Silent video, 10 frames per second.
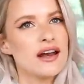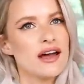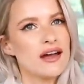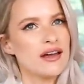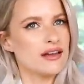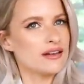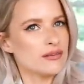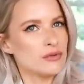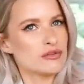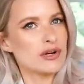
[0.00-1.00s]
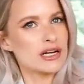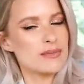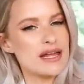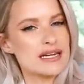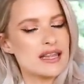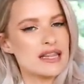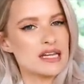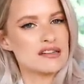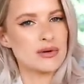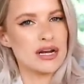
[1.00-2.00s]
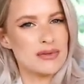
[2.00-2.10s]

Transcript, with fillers: and I would recommend this one.